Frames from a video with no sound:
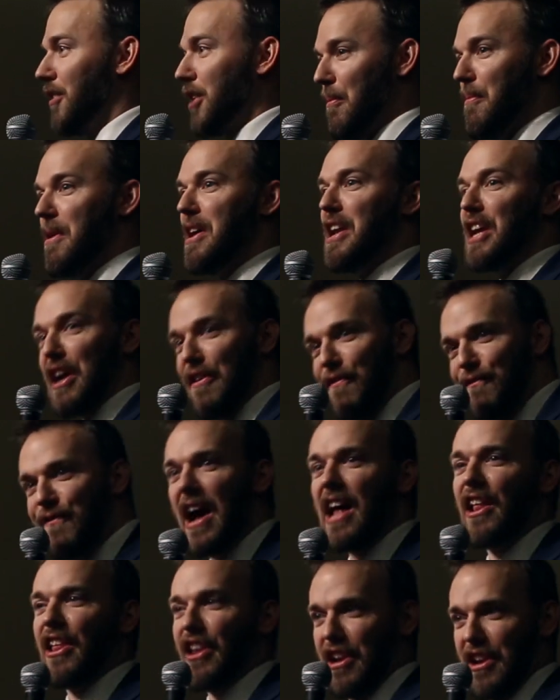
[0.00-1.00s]
Committing a
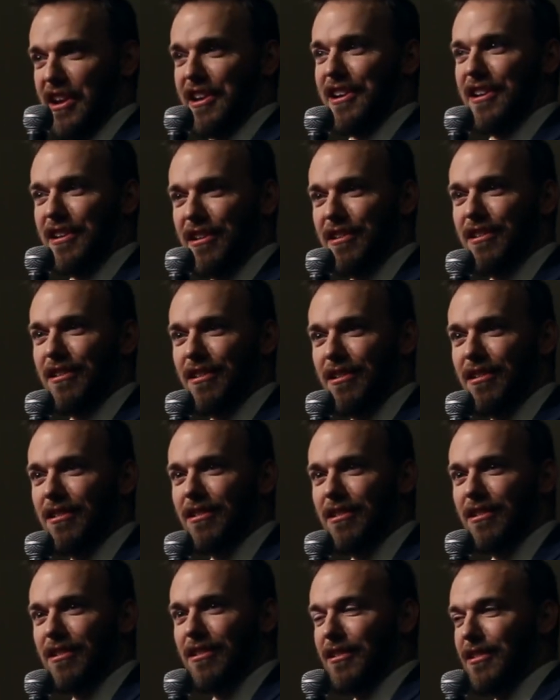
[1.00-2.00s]
felony.
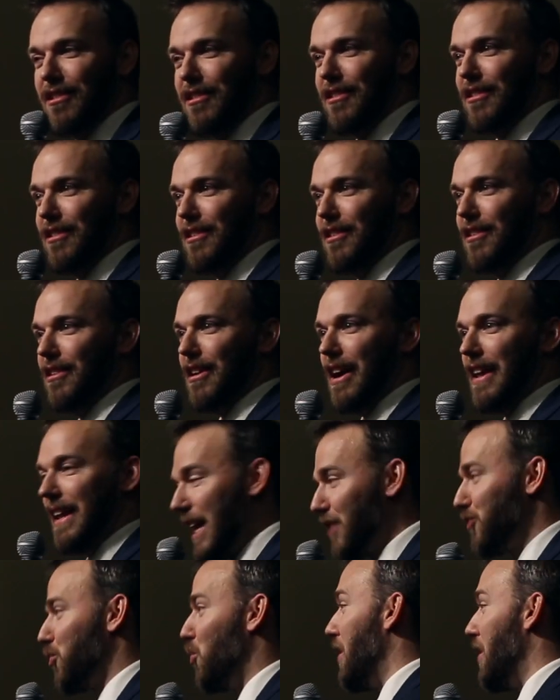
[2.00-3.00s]
And that's